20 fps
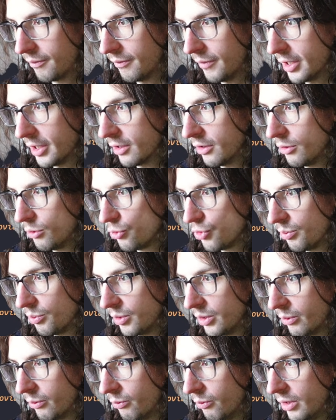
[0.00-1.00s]
I could do
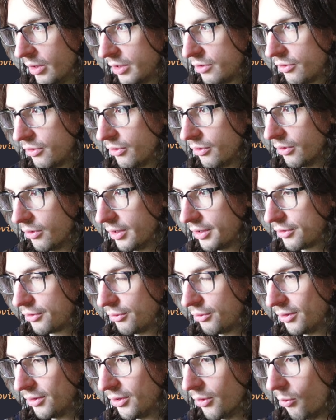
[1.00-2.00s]
something, let's do
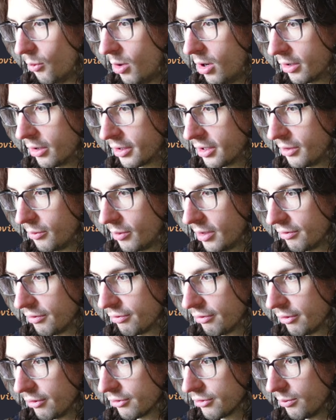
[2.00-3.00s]
it the wonky way
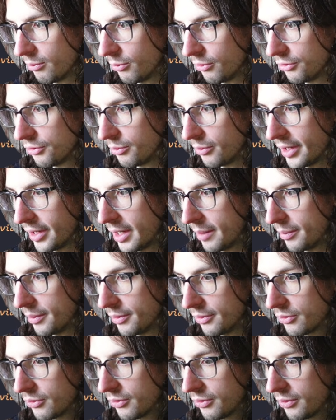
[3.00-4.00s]
first and we'll see what
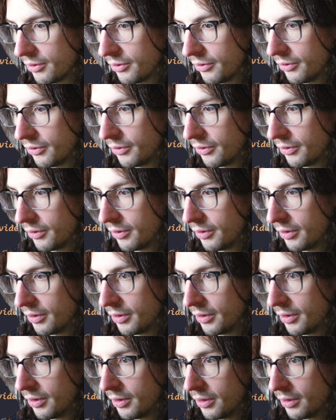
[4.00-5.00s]
happens.
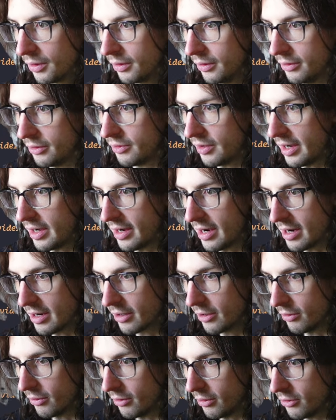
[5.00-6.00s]
This AI
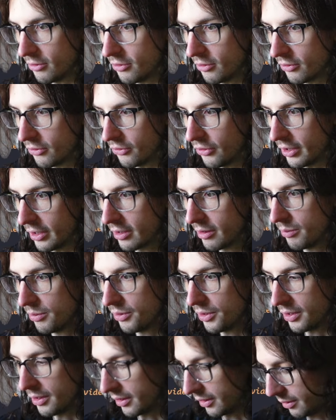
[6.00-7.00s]
code is just like
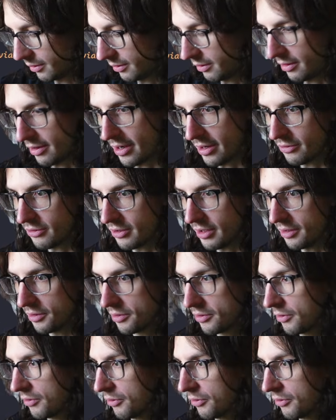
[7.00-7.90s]
completely nonsense.